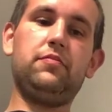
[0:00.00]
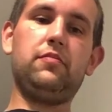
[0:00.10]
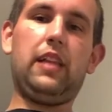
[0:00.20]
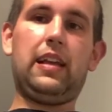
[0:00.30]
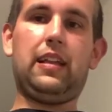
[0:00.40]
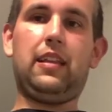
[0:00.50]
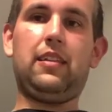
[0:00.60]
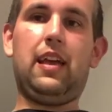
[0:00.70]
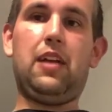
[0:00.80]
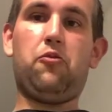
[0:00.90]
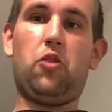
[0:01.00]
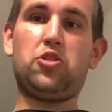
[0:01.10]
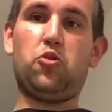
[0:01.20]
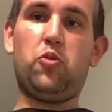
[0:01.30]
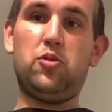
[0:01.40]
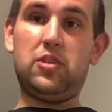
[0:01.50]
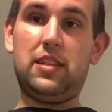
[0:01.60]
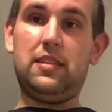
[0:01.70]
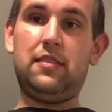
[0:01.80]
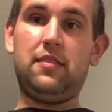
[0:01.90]
they can contain Russell
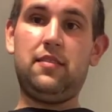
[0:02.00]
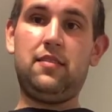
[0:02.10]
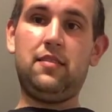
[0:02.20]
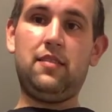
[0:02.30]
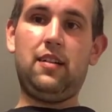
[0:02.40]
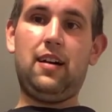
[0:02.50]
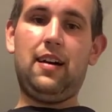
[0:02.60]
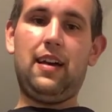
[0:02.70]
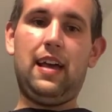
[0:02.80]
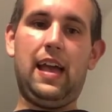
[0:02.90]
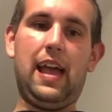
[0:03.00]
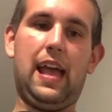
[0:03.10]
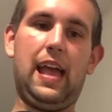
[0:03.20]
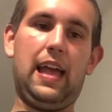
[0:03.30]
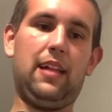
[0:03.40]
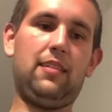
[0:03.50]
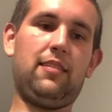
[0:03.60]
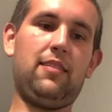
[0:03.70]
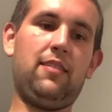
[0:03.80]
Wilson, and